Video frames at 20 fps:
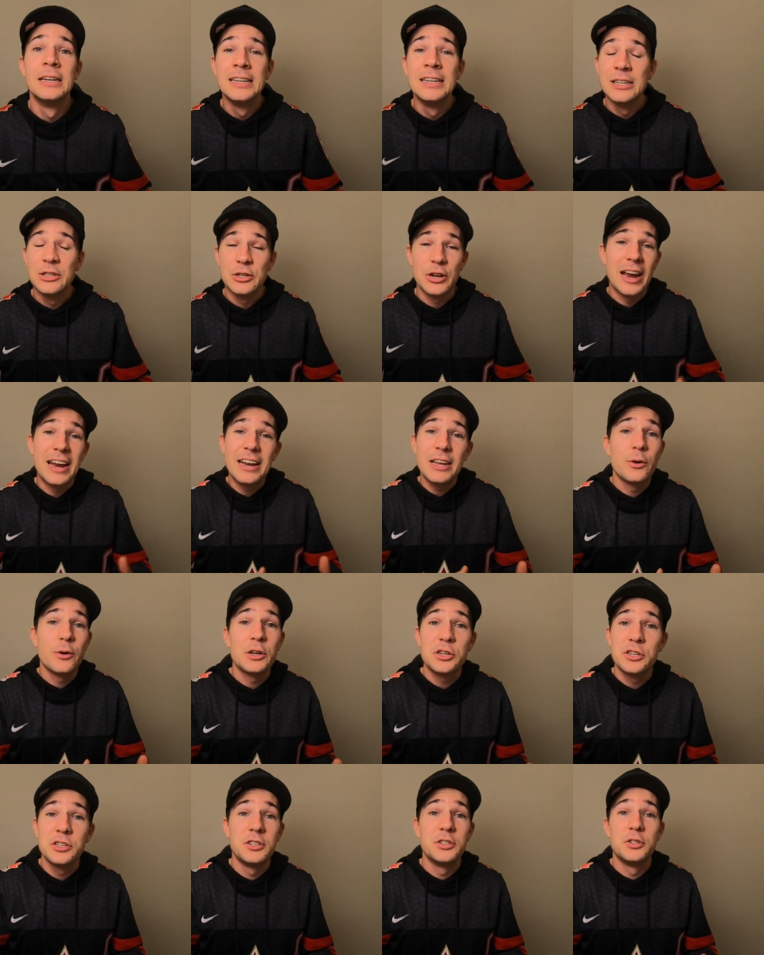So any
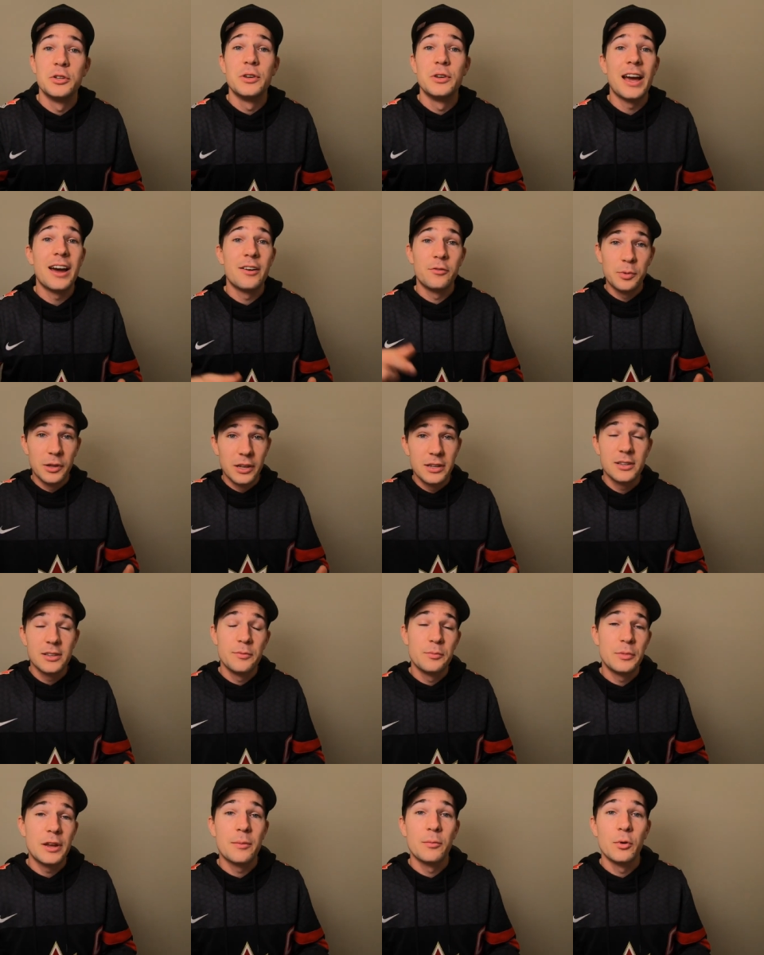questions you do have, please leave them
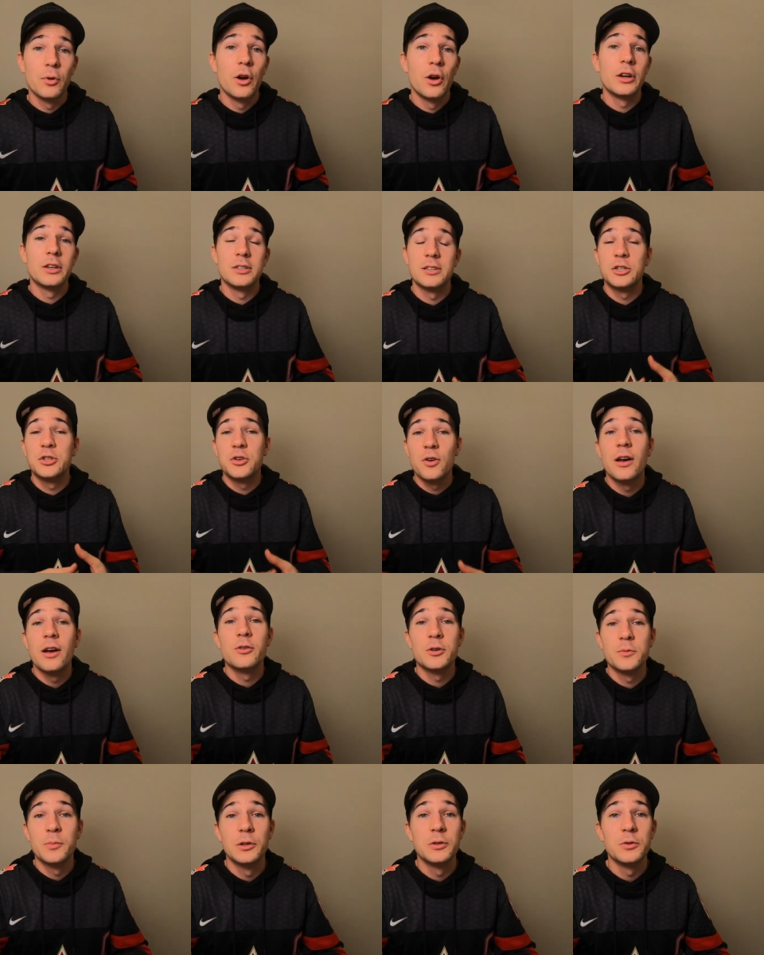down below because I try and
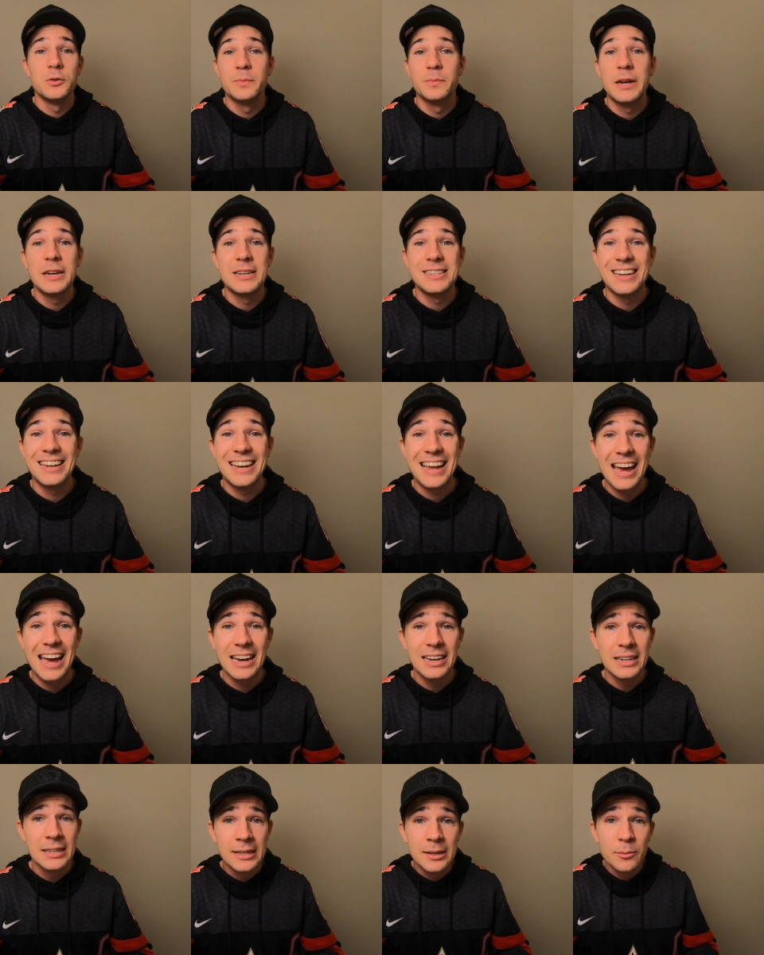respond to as many as I
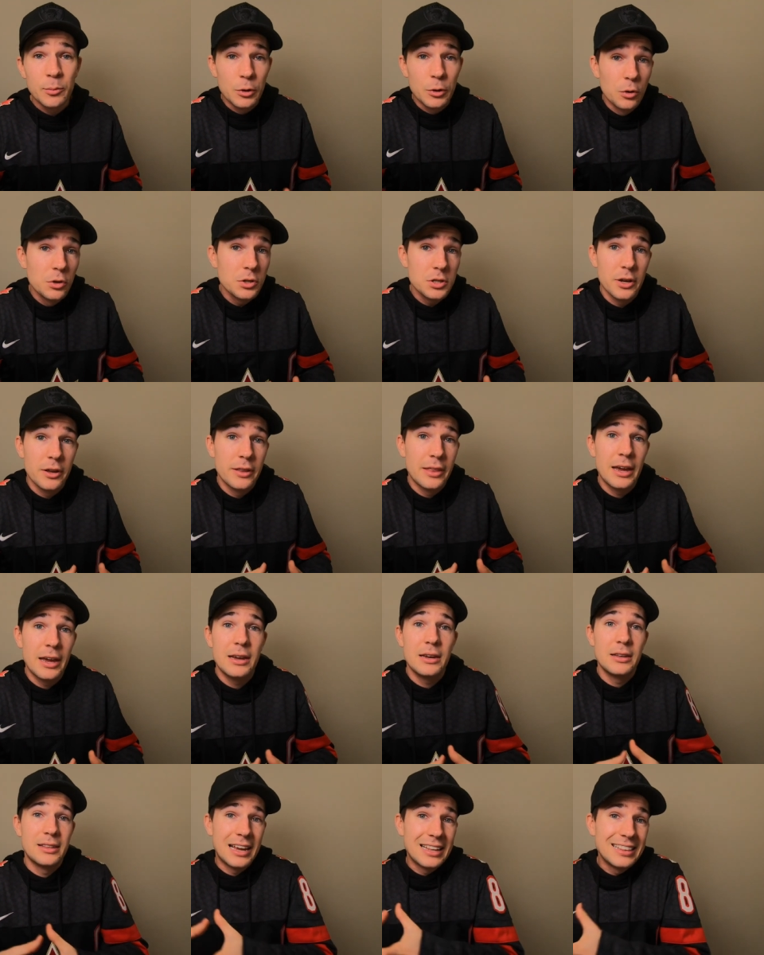can. But also,
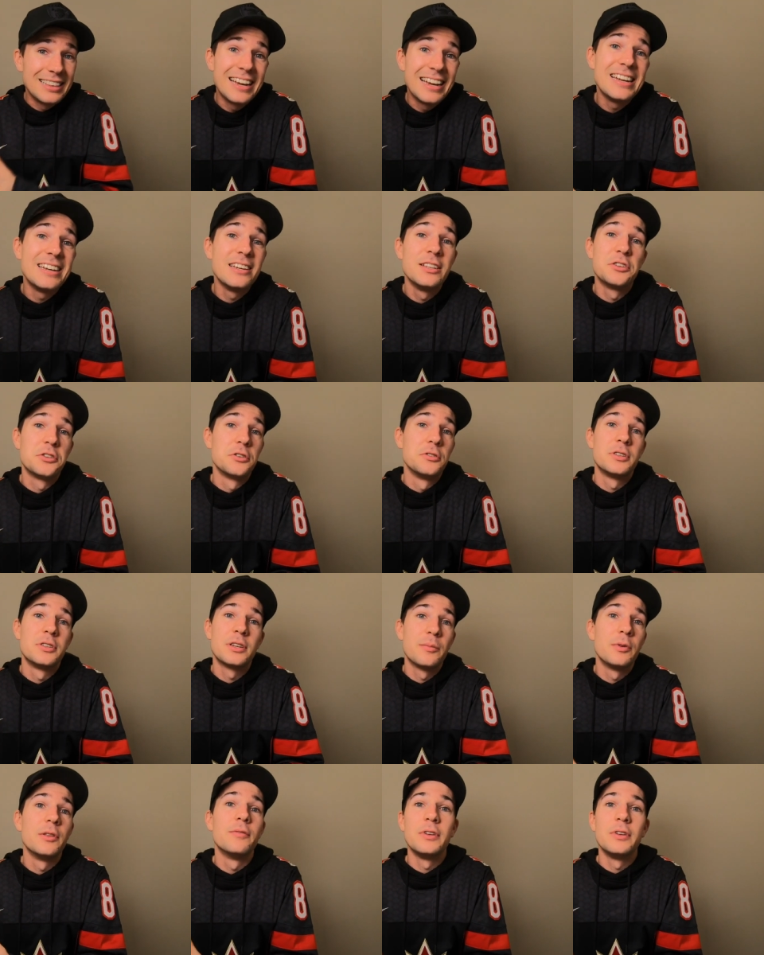they they lead into some
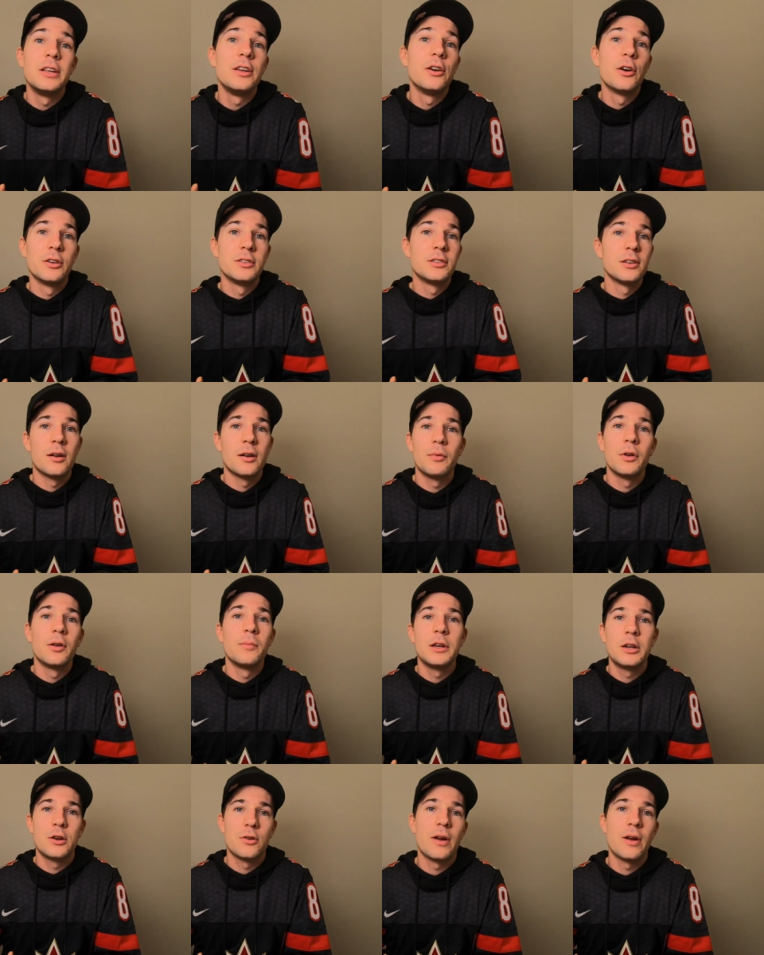of the videos that I'm going to be
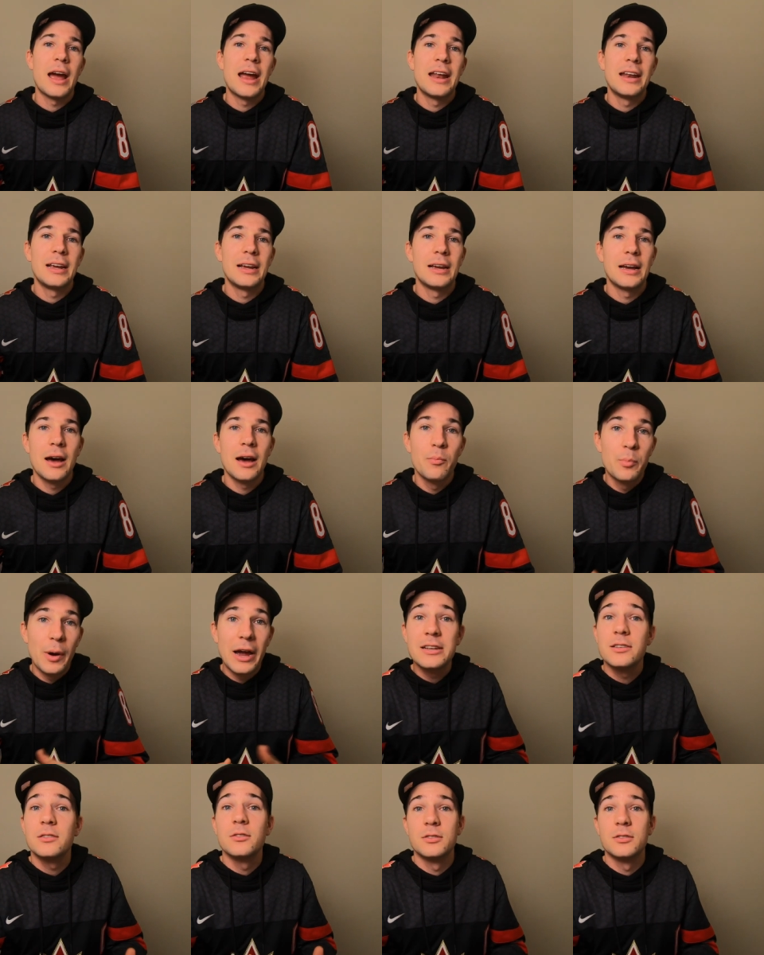creating uh,
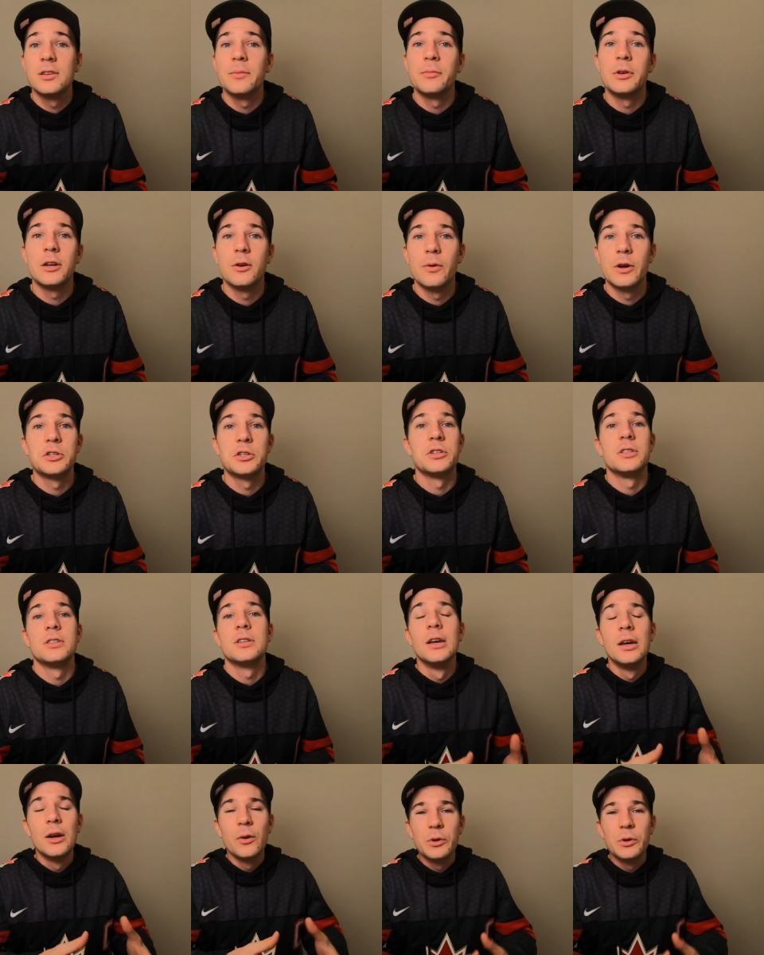based on some of your questions,
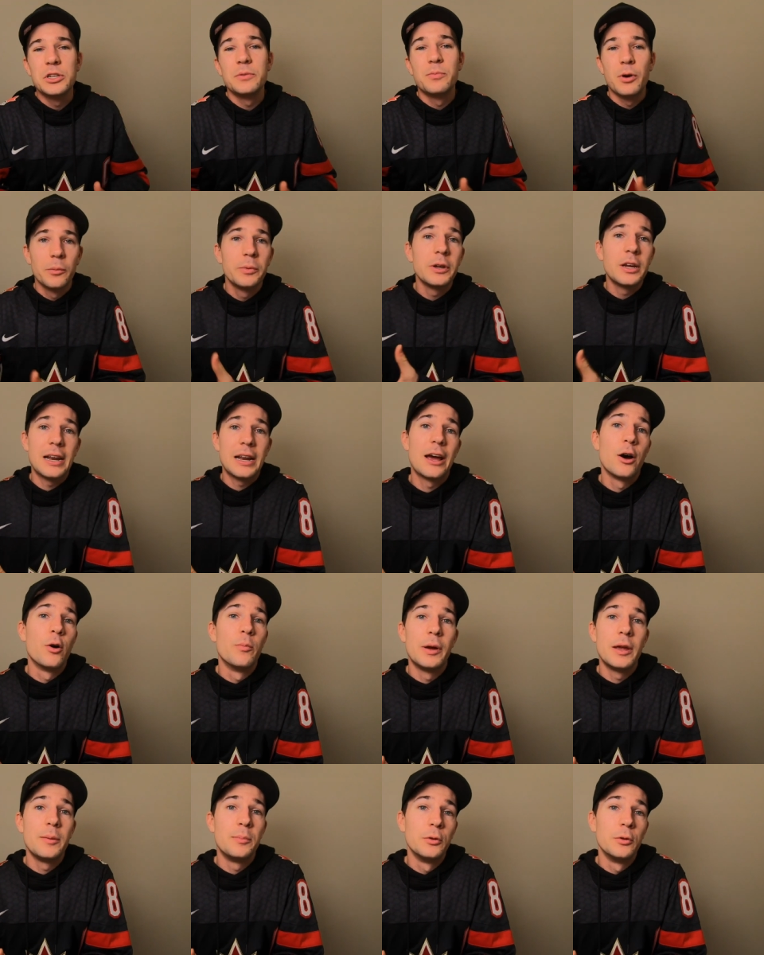which are probably going to help
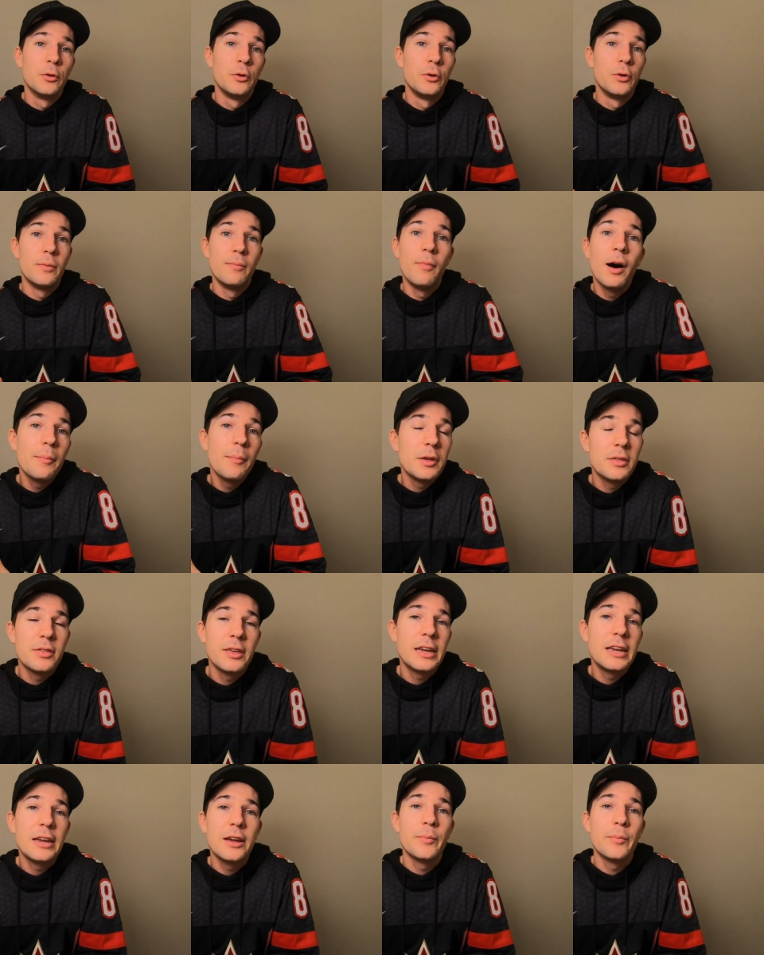people who might be
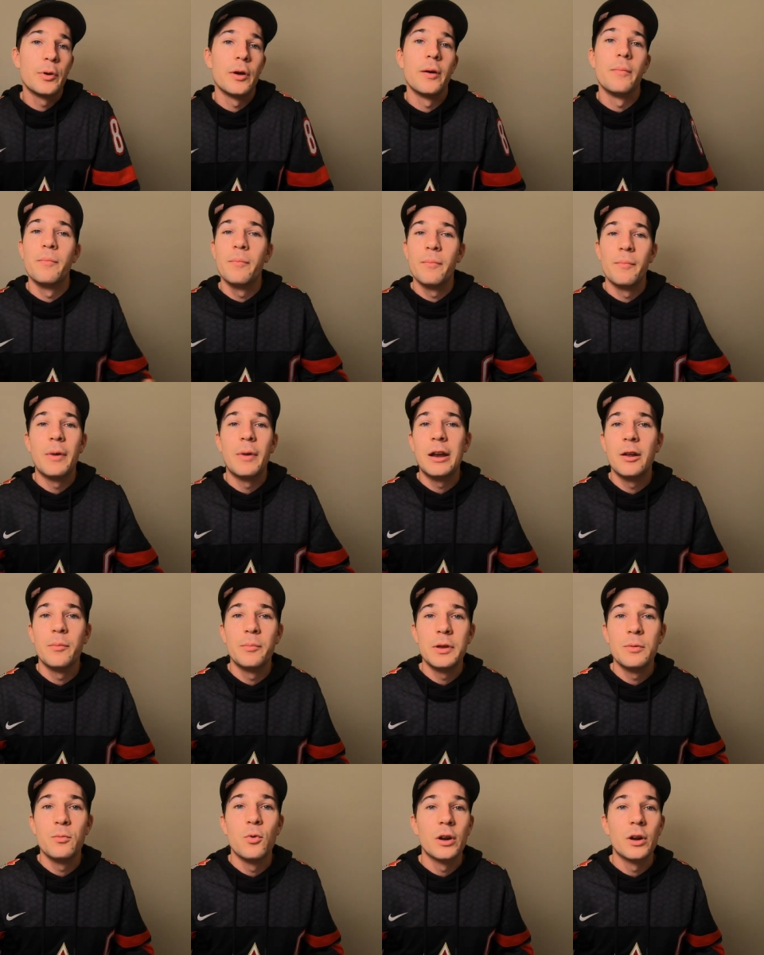thinking it but may not be
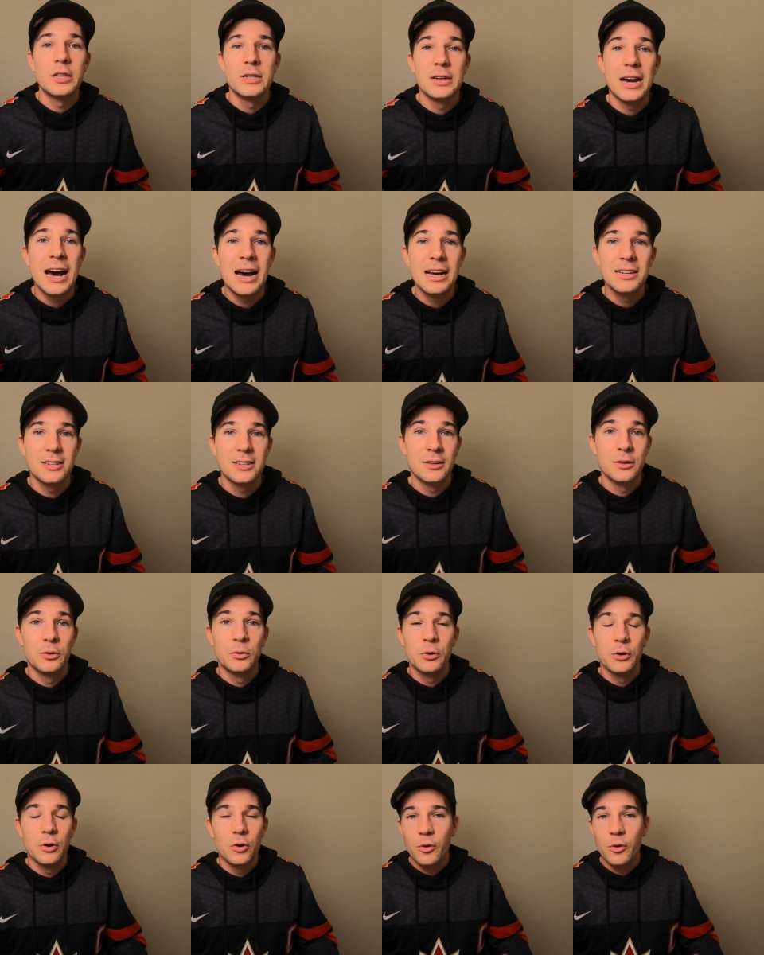wanting to ask it
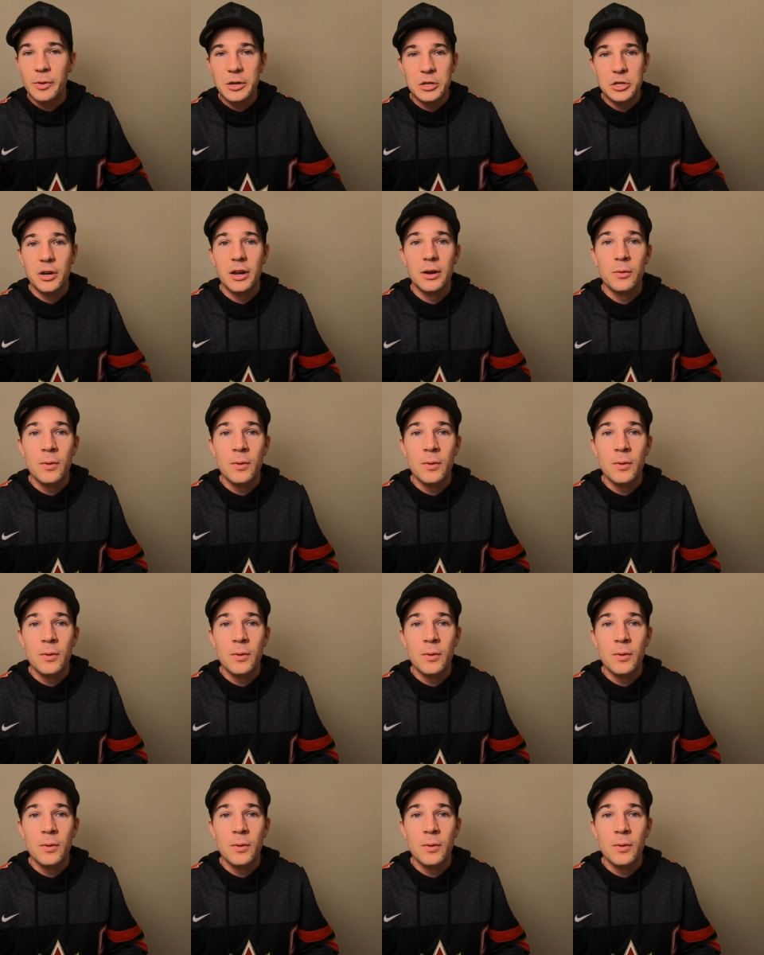or, or a bit shy to